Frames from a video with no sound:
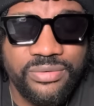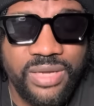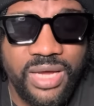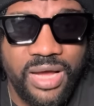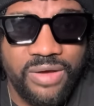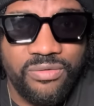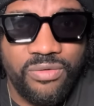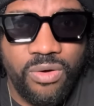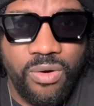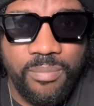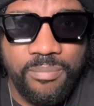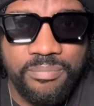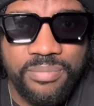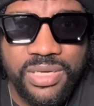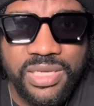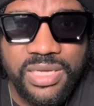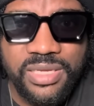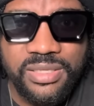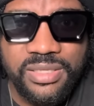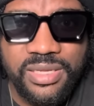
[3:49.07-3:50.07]
have
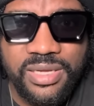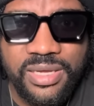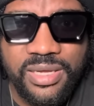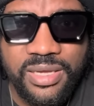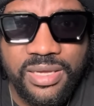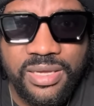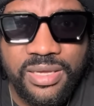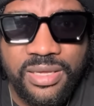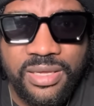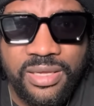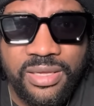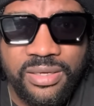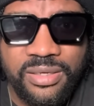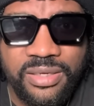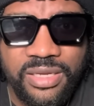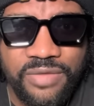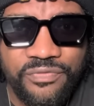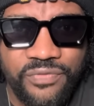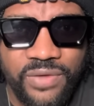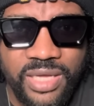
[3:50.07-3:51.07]
completed the
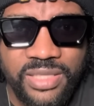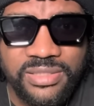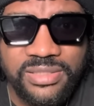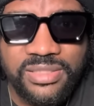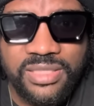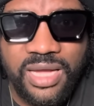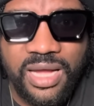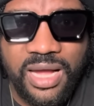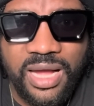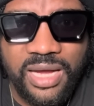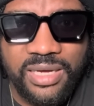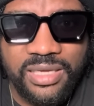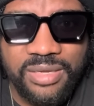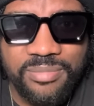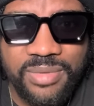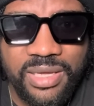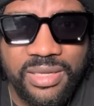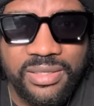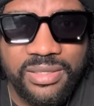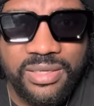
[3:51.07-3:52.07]
defense
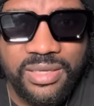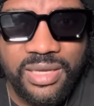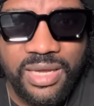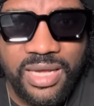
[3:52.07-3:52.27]
argument